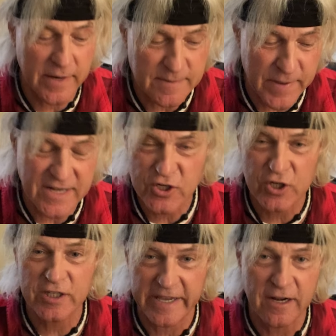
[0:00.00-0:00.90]
my pet
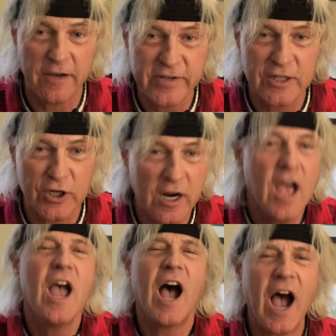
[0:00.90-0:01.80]
turtle Adolf Hitler,
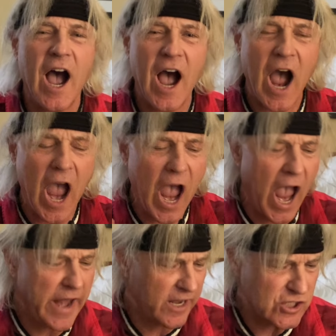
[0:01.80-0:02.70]

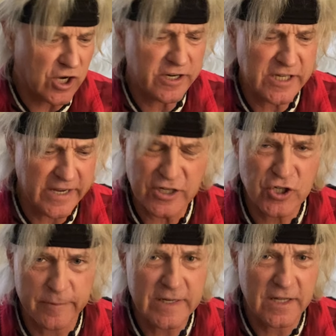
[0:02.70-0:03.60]
and I started taking
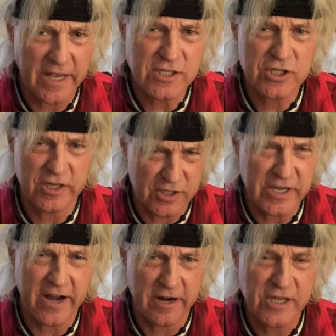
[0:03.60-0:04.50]
German classes on
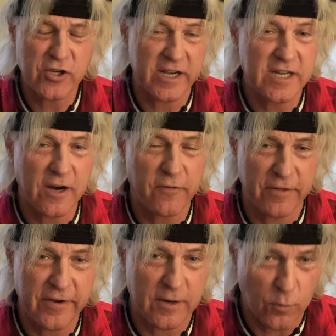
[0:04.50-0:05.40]
Saturday so I could take over
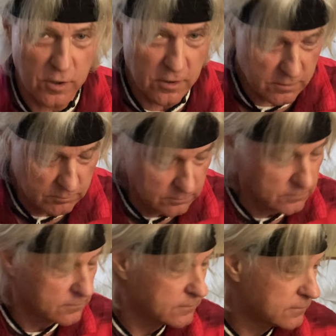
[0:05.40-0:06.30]
the fucking world.
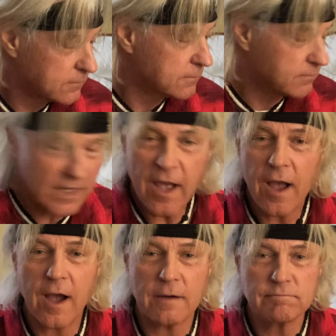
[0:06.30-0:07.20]

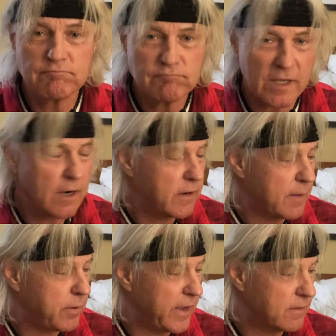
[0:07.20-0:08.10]
Yeah, you know, and I
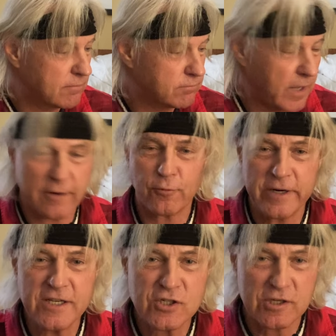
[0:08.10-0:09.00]
played like
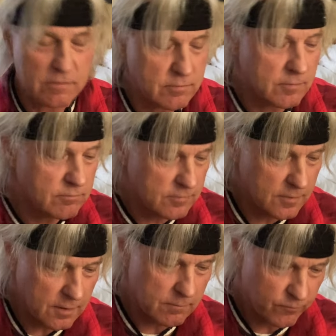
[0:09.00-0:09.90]
Risk.
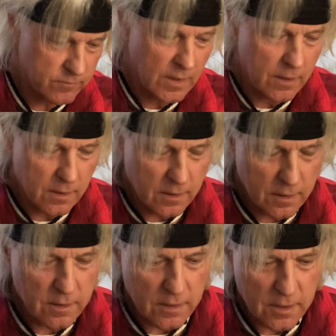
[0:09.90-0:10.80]
You're not
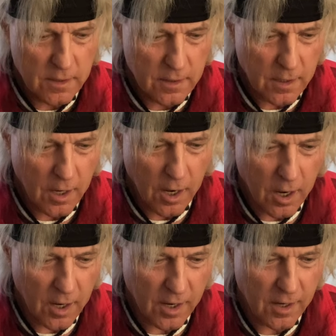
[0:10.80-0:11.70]
sounding really
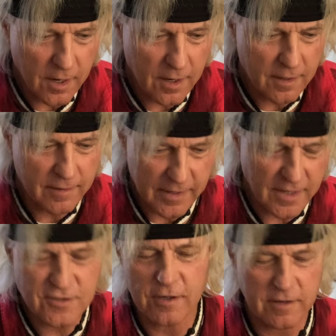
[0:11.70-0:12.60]
credible right now.
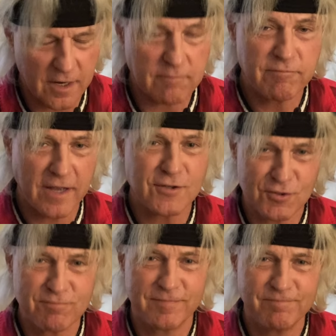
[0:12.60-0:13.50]
That's okay.
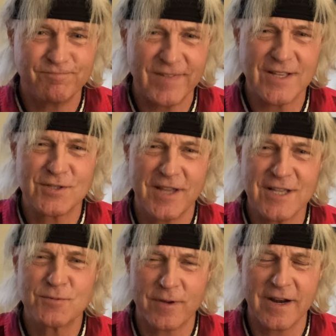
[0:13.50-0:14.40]
That's that's
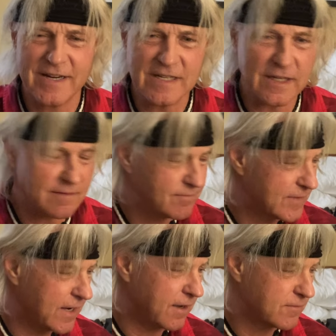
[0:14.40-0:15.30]
that's what I did.
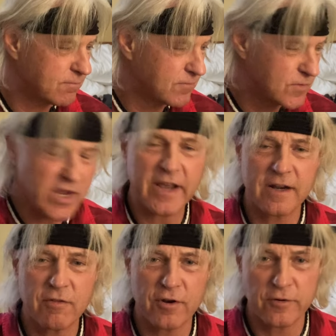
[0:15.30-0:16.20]
You know,
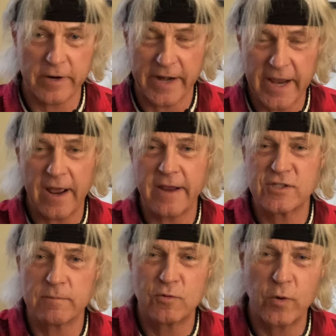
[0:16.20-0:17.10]
second and third grade. Hey, I had
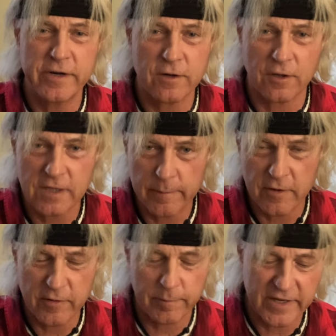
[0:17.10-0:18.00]
some 20 year old coming
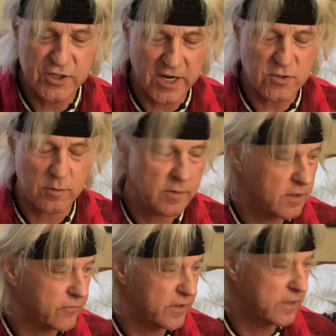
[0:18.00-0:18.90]
over to play chess with me in
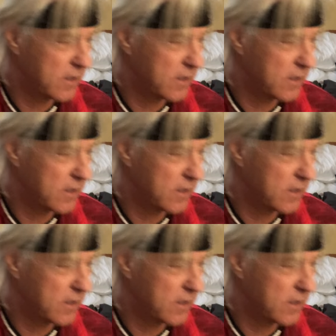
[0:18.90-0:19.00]
the front